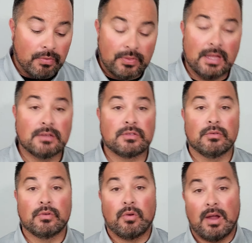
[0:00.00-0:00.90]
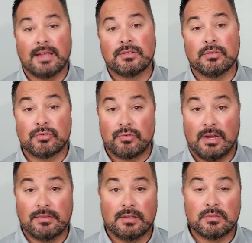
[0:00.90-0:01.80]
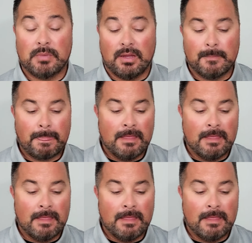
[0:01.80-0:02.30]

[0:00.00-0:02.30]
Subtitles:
things through Christ who strengthens me.